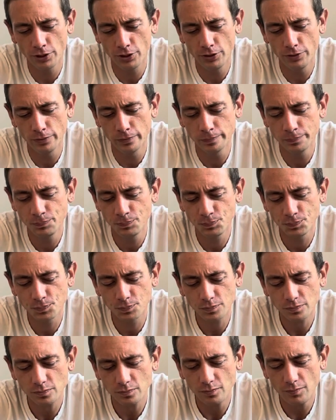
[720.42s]
you.
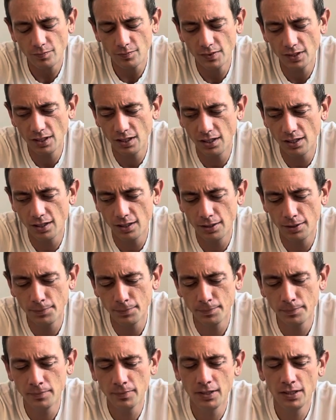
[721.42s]

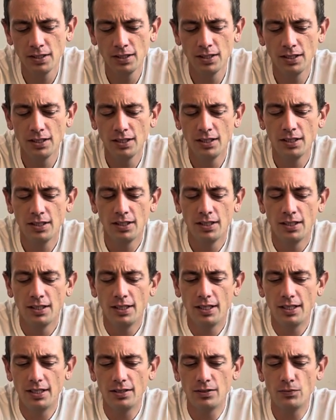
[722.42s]

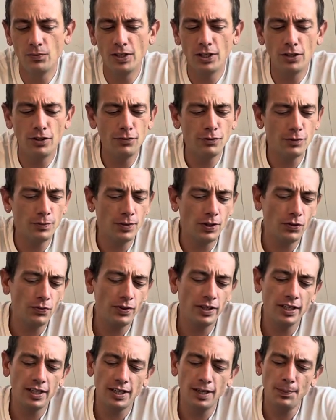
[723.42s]
And we go from the
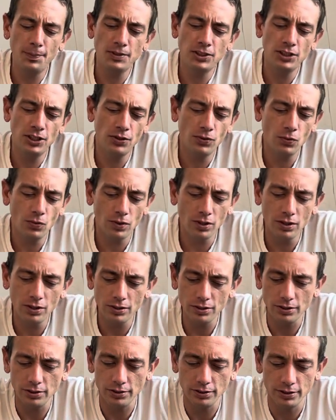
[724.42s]
Three of Cups to the
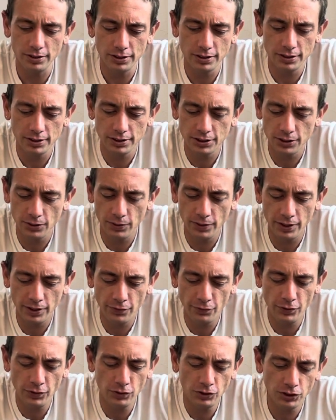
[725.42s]
World. So in the
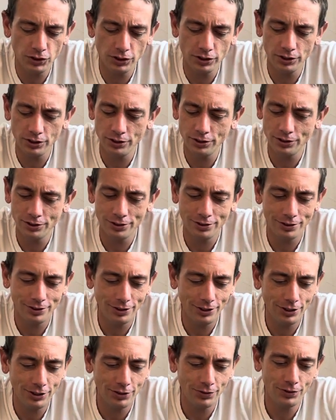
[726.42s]
future,
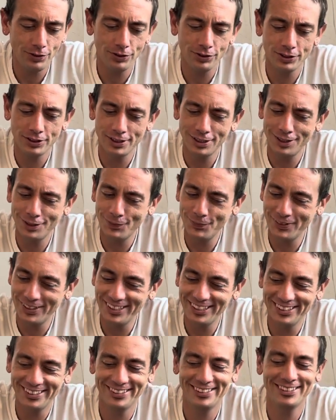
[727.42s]
you know, you're
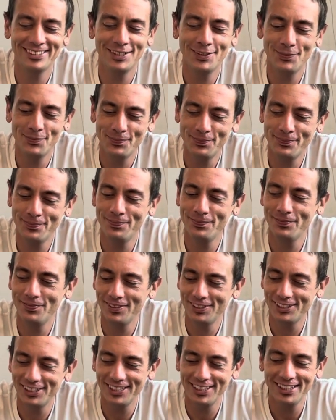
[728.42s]
celebrating something,
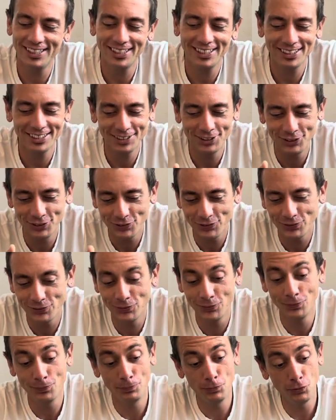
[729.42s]
which I think is
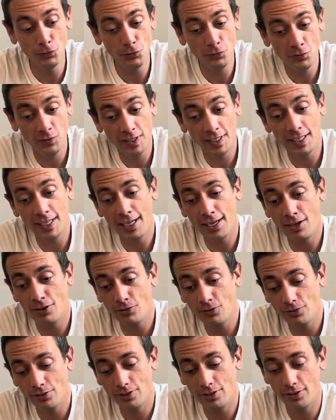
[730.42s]
you moving
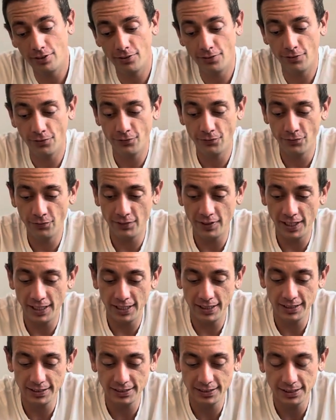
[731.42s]
out of
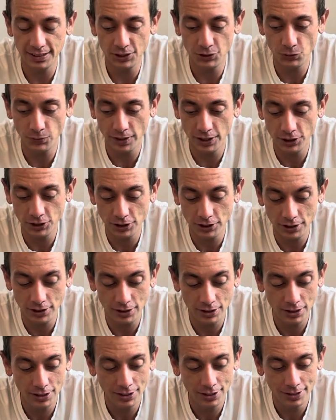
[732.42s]
that
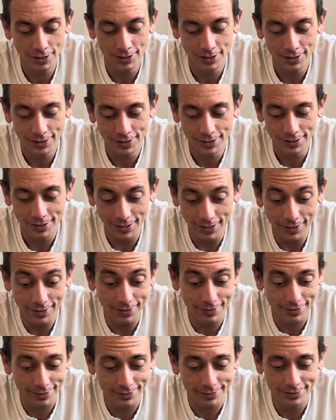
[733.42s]
situation.
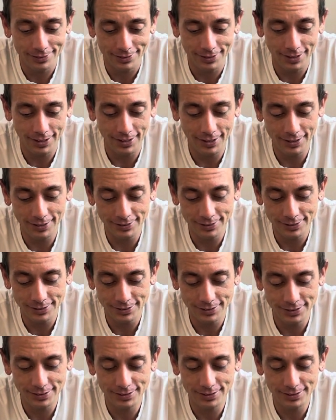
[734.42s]
Yeah. And